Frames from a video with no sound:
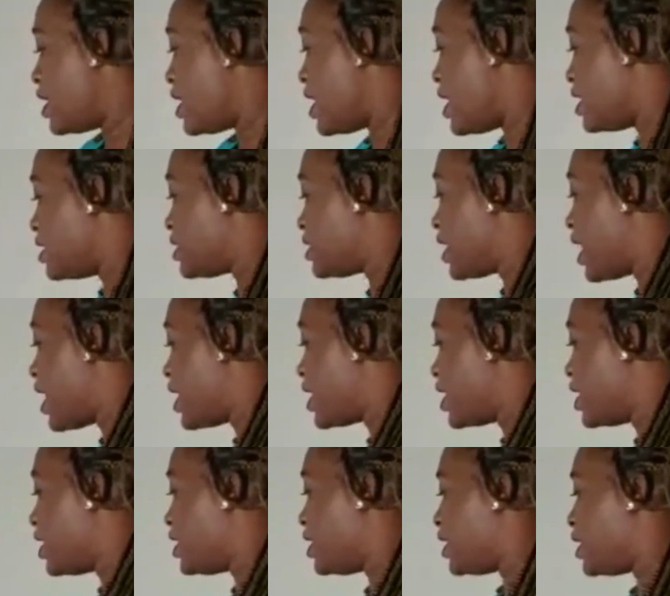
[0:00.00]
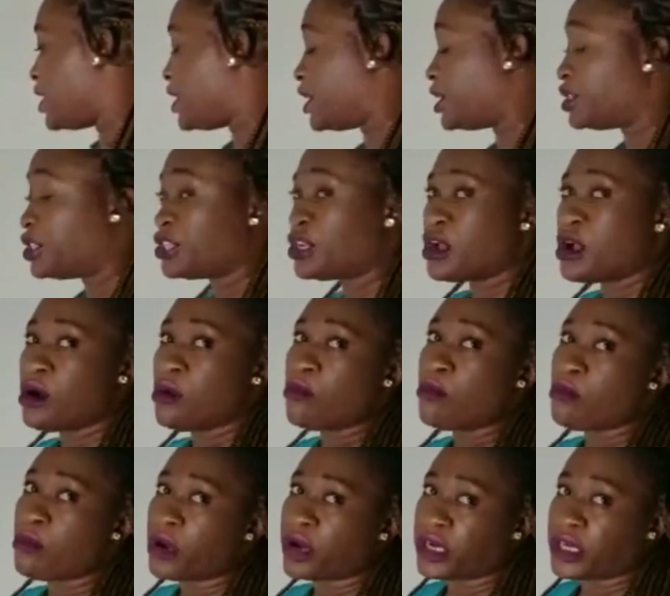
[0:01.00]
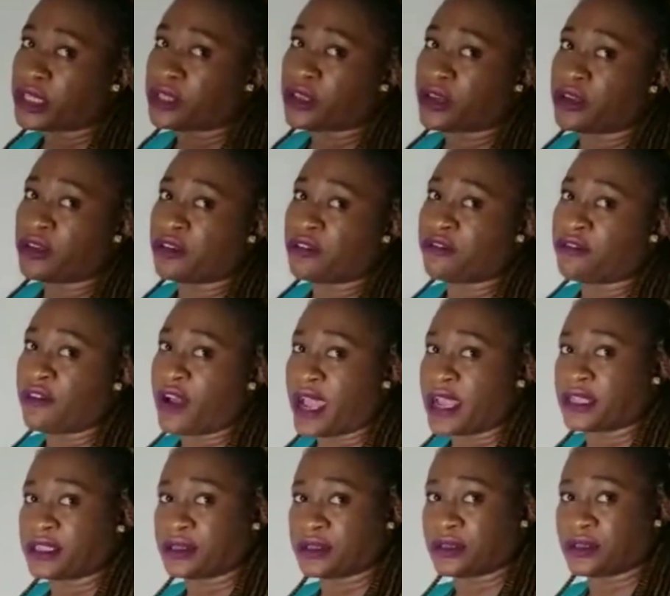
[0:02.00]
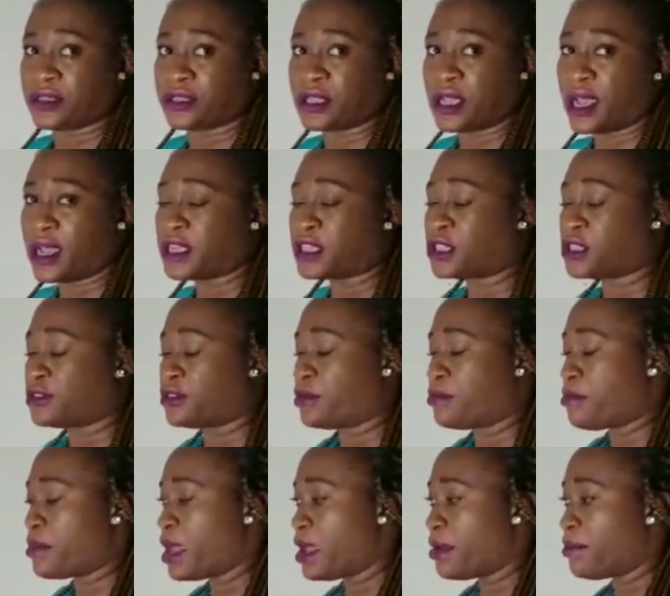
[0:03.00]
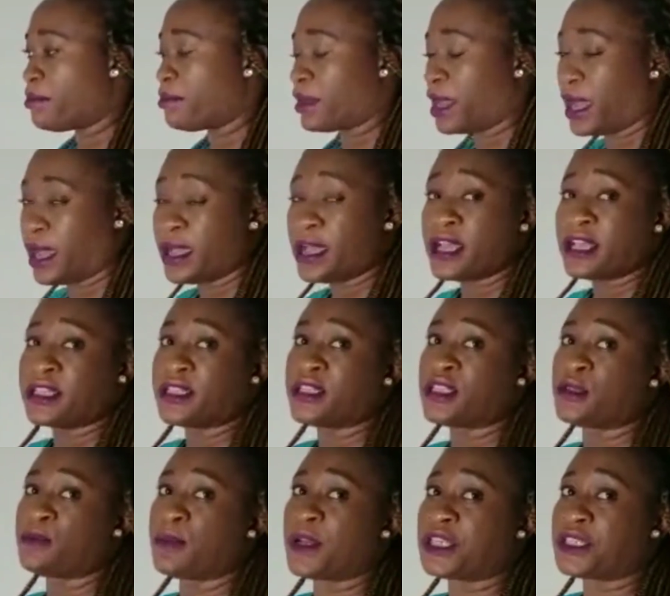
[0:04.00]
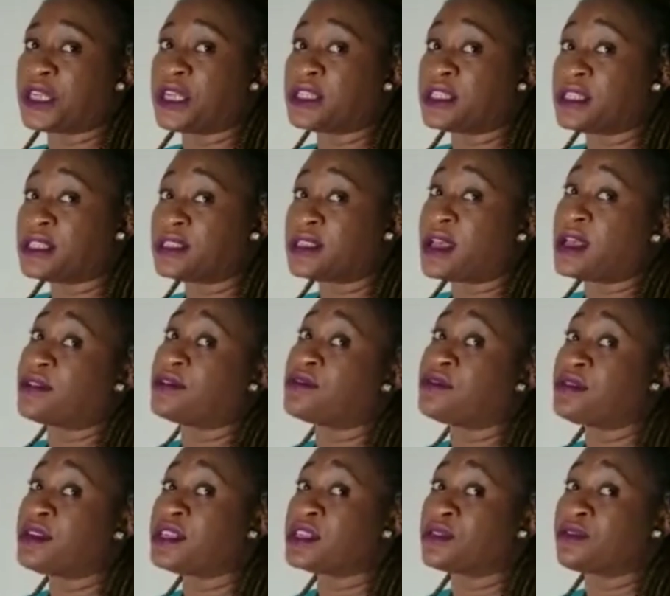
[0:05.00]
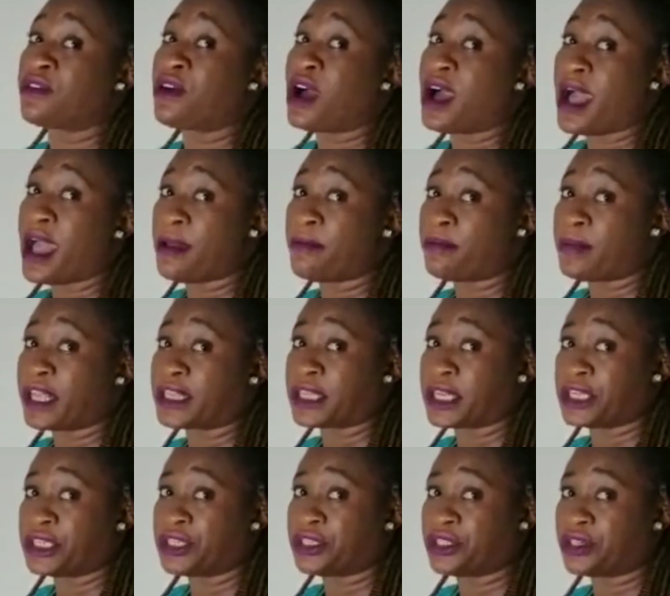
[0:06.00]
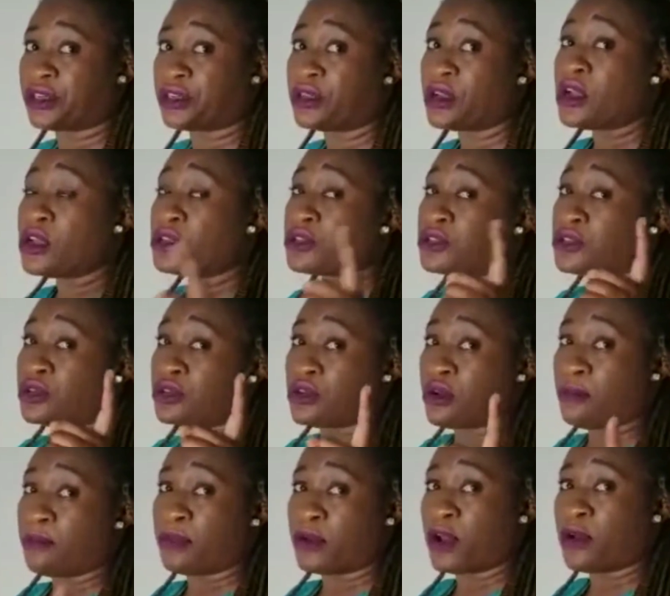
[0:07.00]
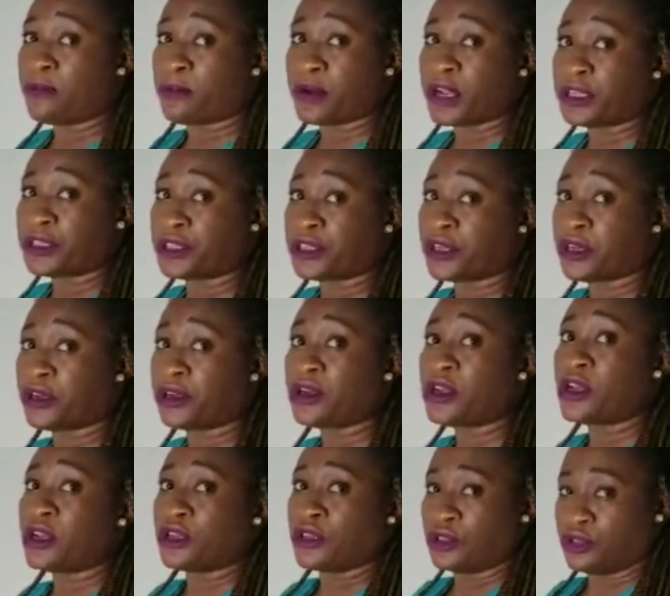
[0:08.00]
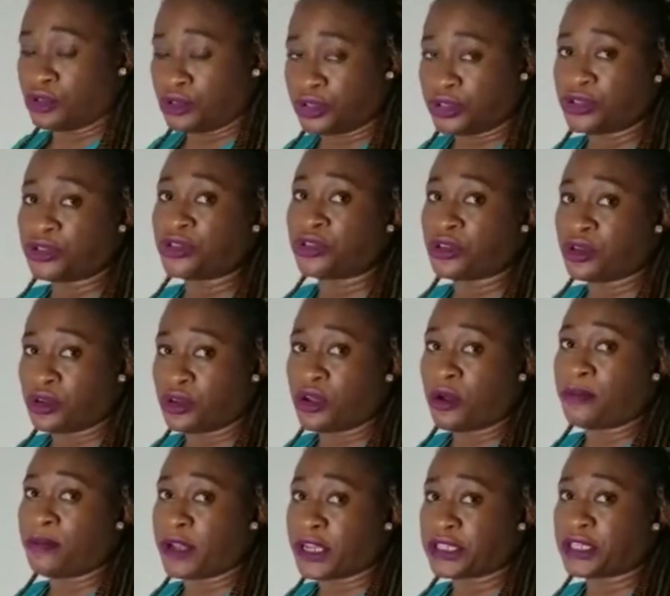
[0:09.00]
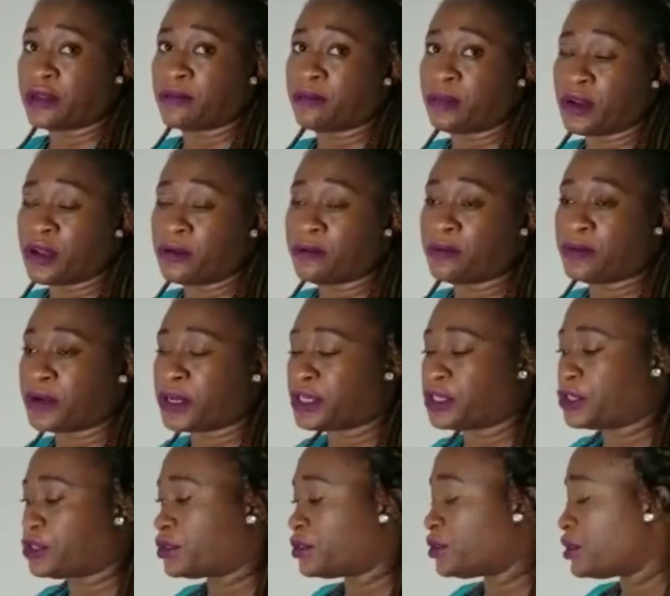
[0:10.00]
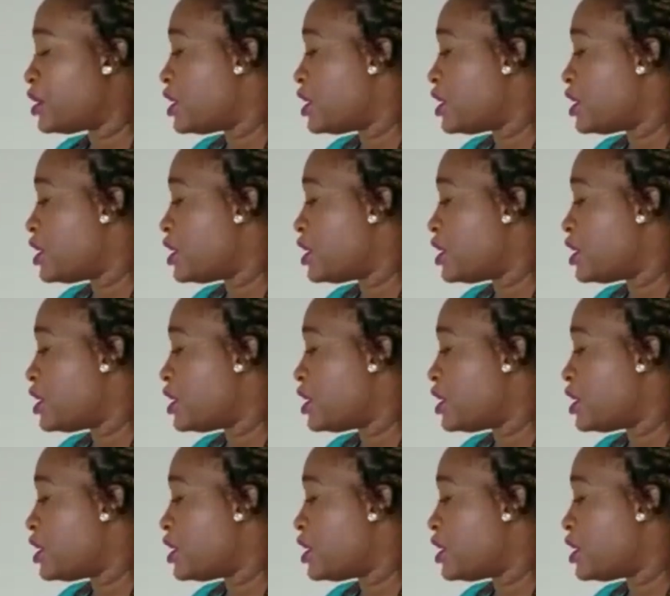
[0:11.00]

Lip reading: SIADH? Monitor your vital signs. Remember, this patient is at risk for hypertension. So your blood pressure, you should know your patient blood pressure.